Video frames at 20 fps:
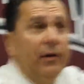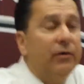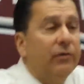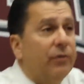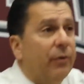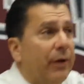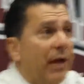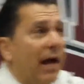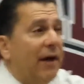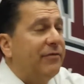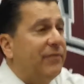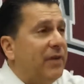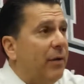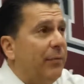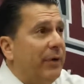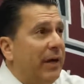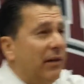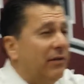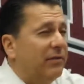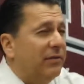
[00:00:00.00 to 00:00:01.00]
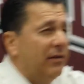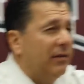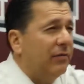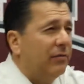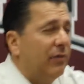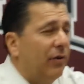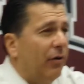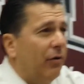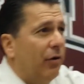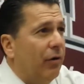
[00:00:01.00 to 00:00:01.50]
So at halftime, we had 6
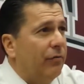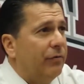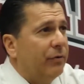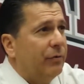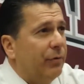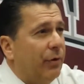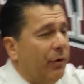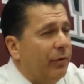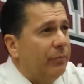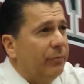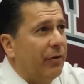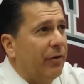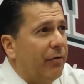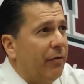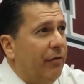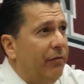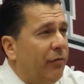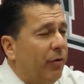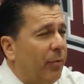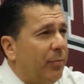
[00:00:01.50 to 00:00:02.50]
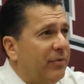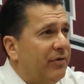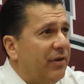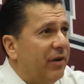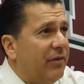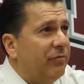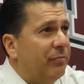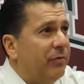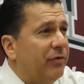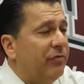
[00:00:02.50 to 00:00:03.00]
turnovers. We were holding them to
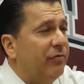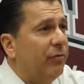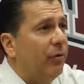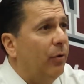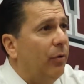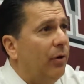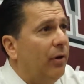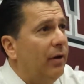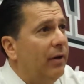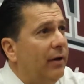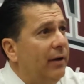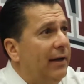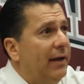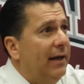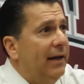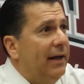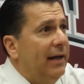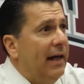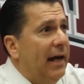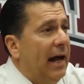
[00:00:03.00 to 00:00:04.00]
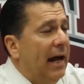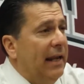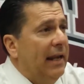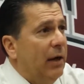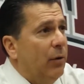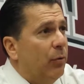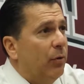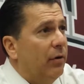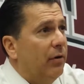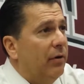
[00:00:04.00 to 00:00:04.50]
34% from the floor, and
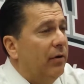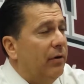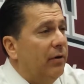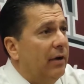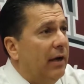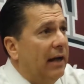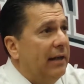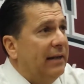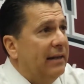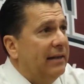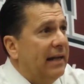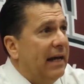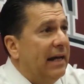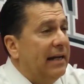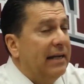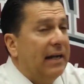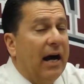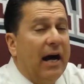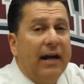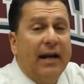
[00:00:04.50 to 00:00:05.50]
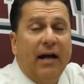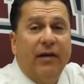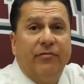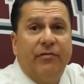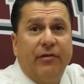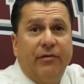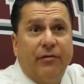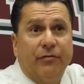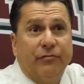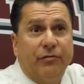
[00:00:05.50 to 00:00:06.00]
they were, I think they had 9
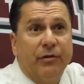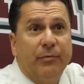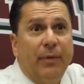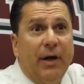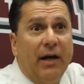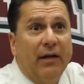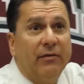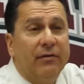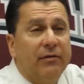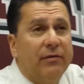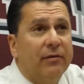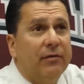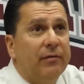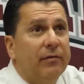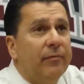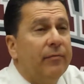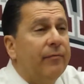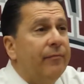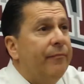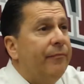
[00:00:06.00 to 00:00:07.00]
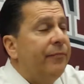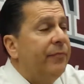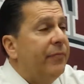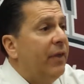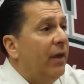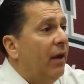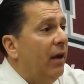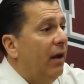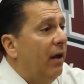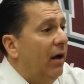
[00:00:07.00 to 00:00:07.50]
offensive rebounds.
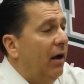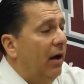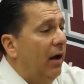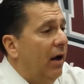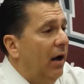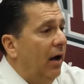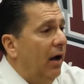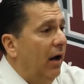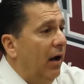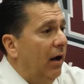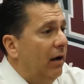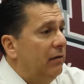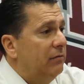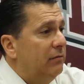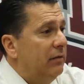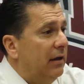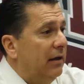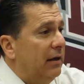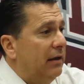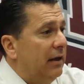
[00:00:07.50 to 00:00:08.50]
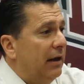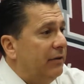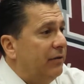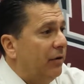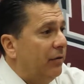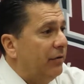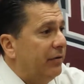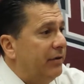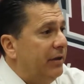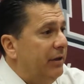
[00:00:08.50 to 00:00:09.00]
I
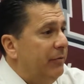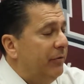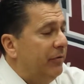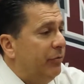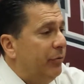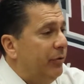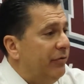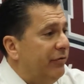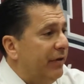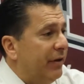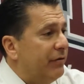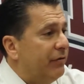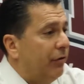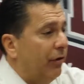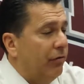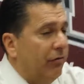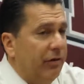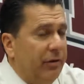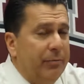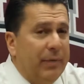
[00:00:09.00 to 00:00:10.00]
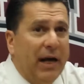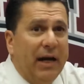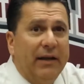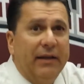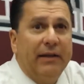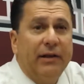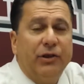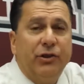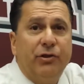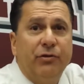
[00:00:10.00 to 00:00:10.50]
told the team if we fixed our
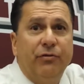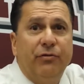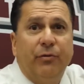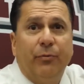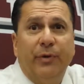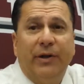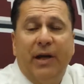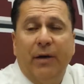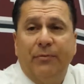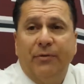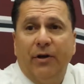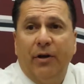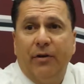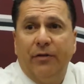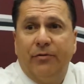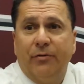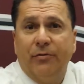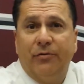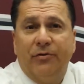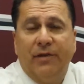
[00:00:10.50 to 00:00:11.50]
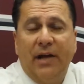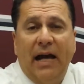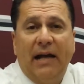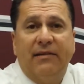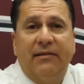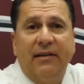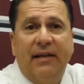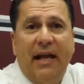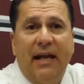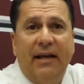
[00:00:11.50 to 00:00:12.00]
rebounding issues and we kept the other 2
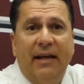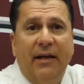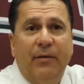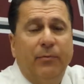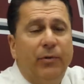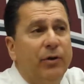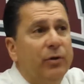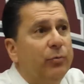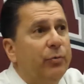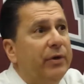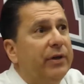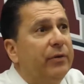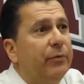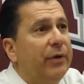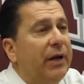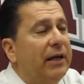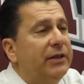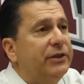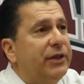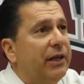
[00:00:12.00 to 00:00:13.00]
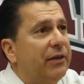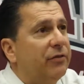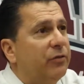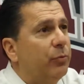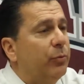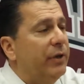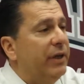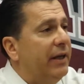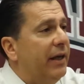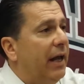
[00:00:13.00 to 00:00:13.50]
stats in that neighborhood, we had a chance
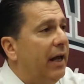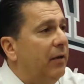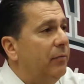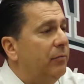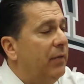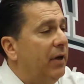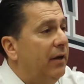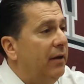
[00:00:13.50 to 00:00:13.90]
to win the game.